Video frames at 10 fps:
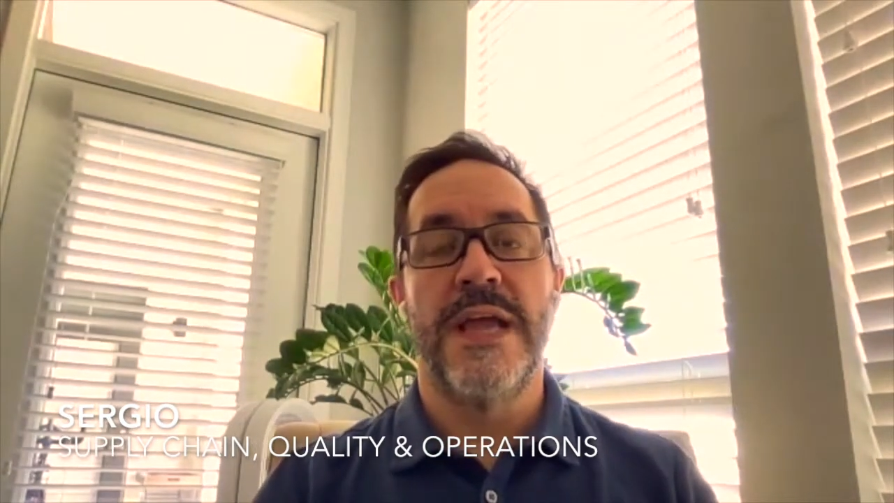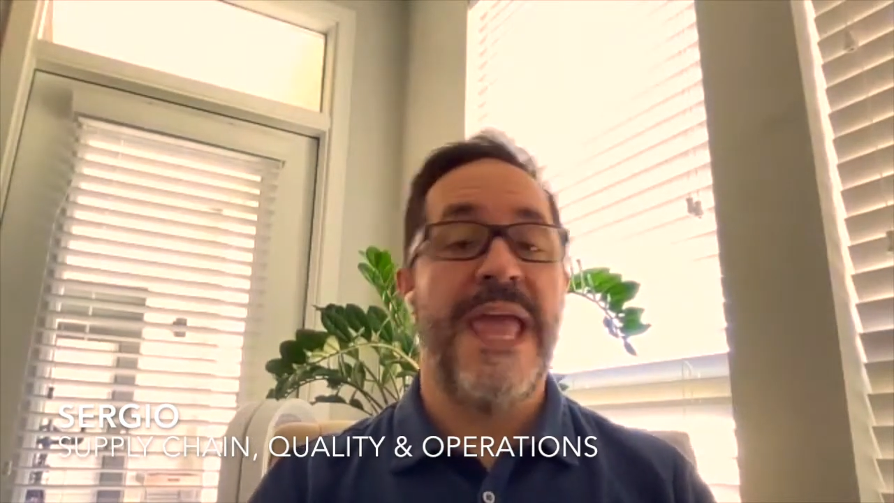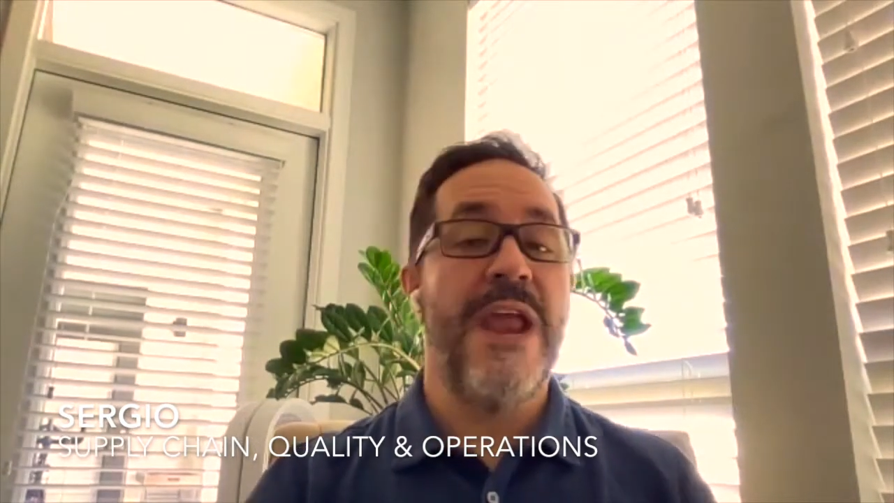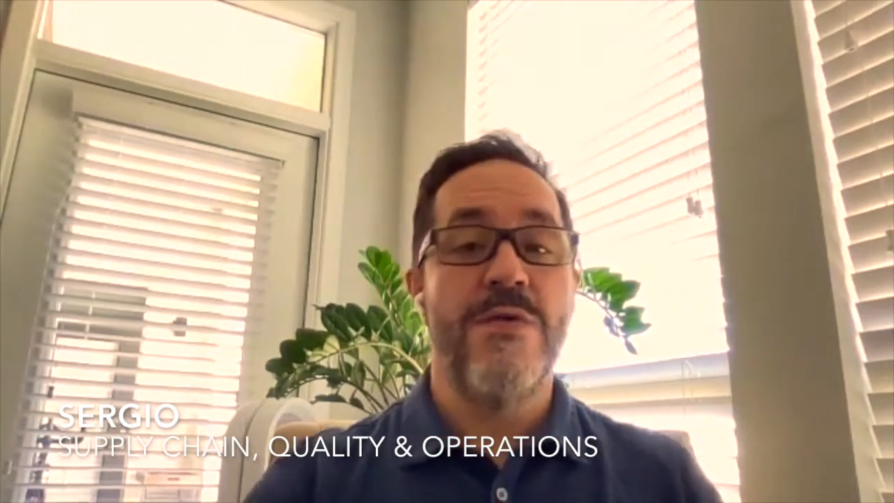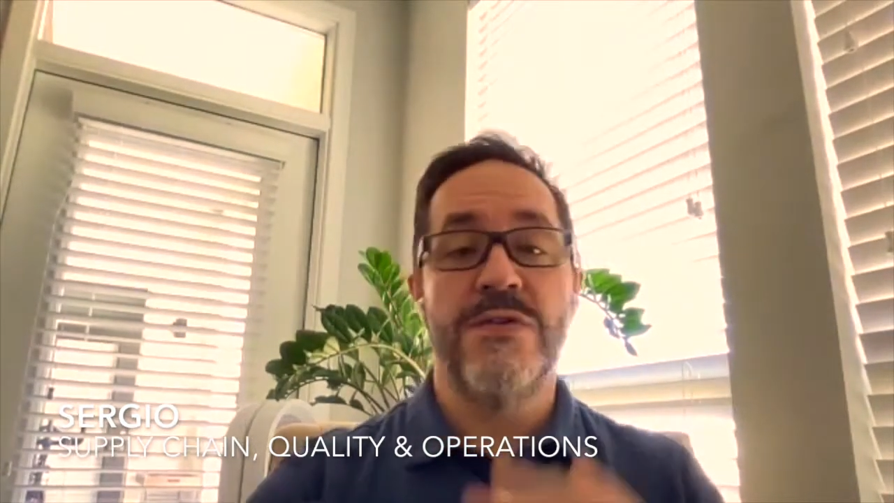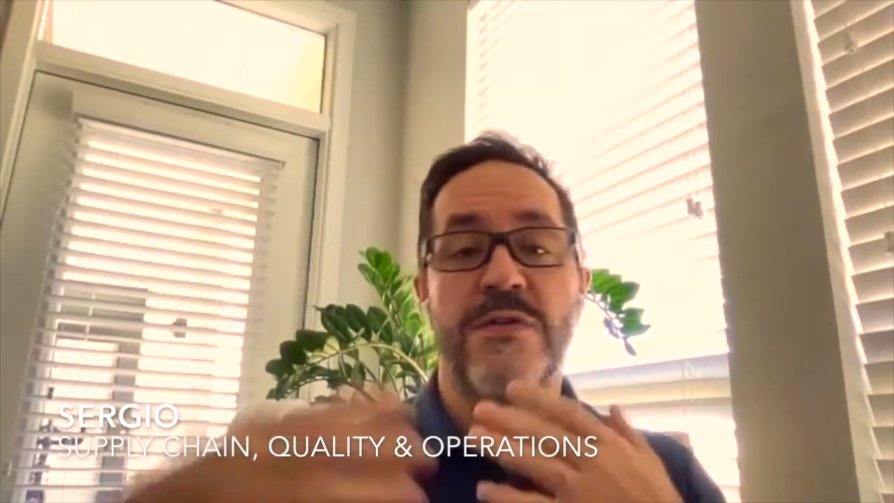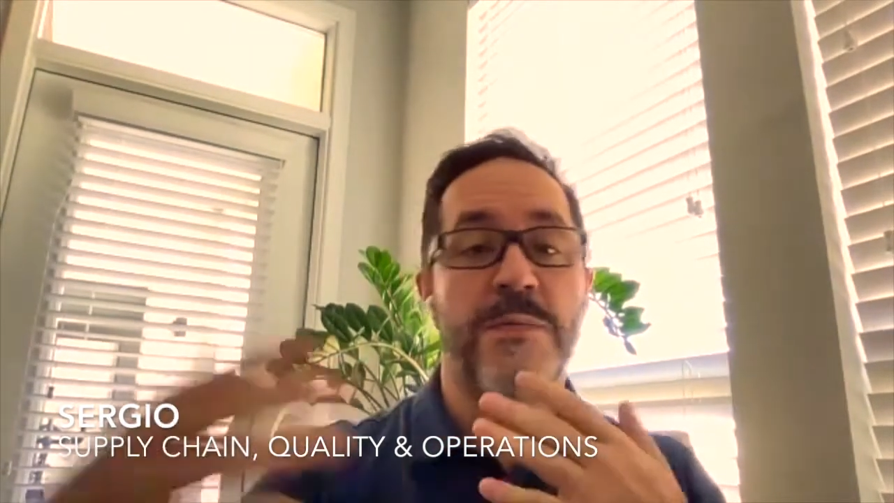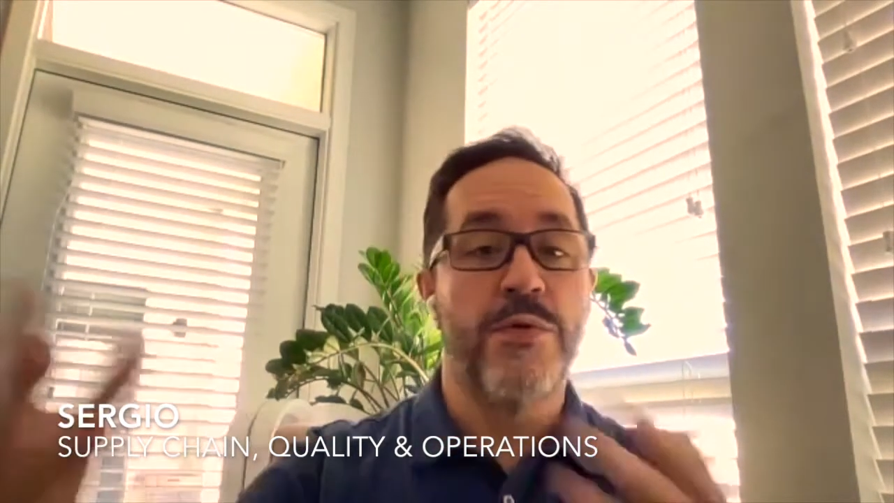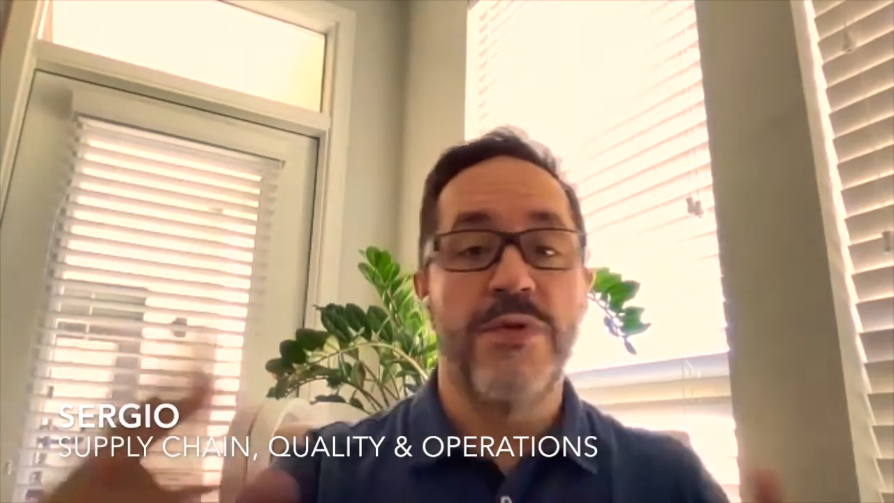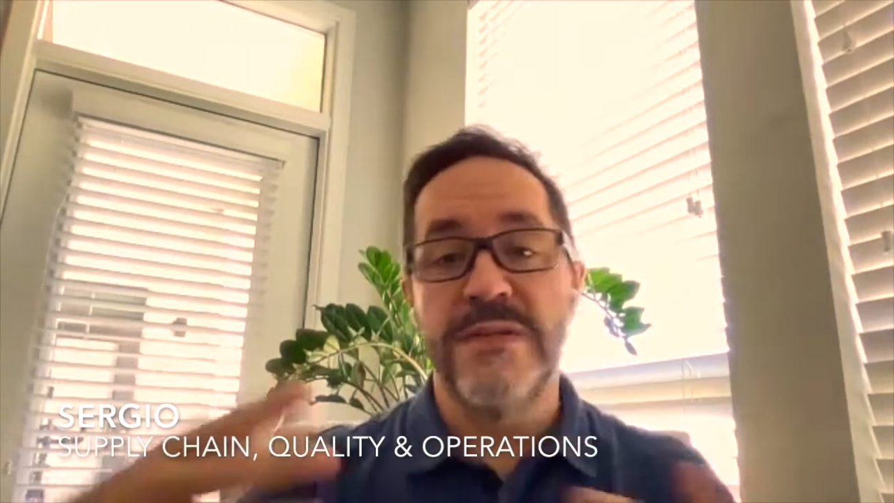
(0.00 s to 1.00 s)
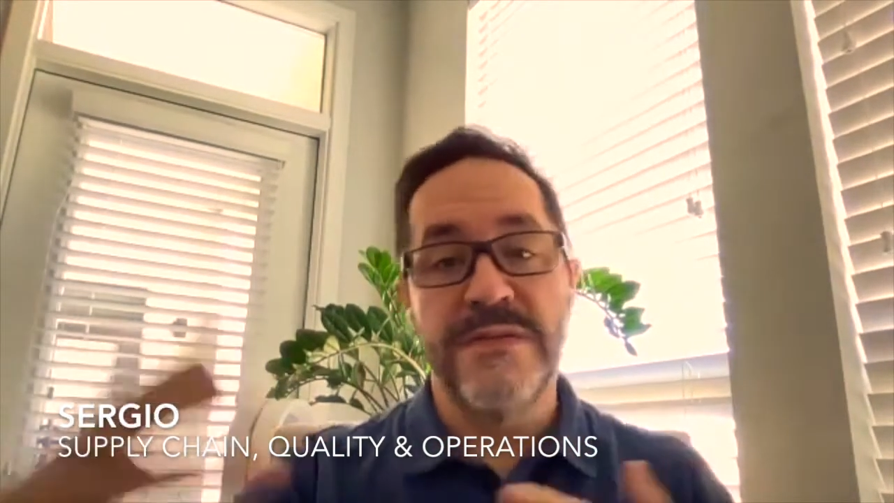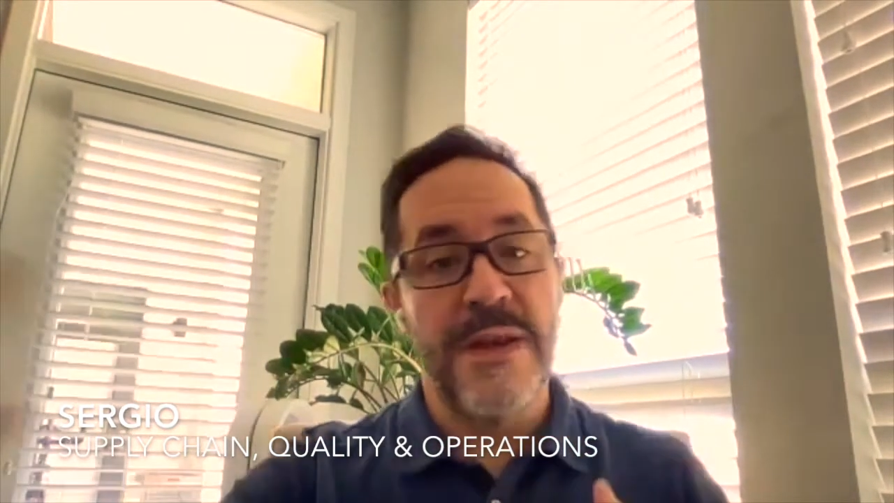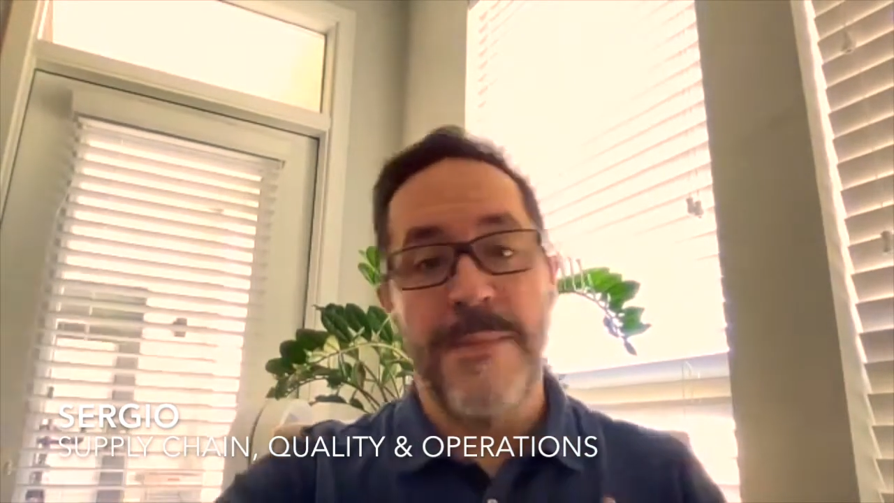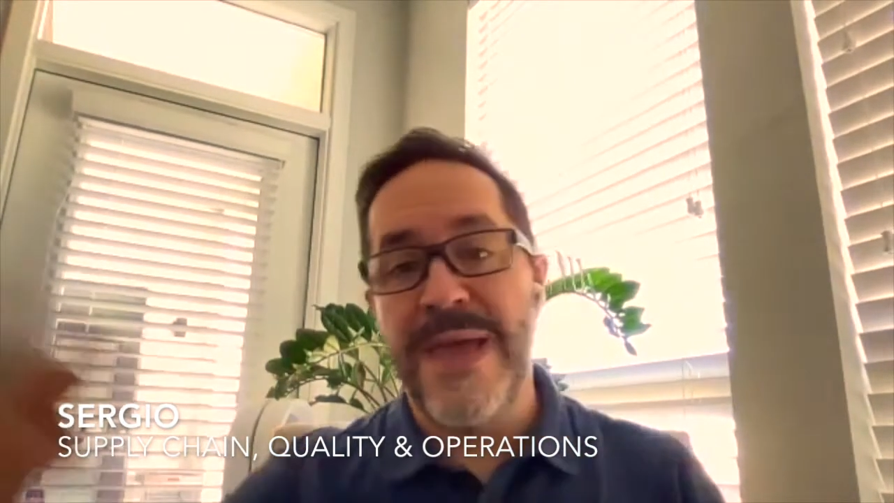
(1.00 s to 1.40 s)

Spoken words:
carriers are protesting in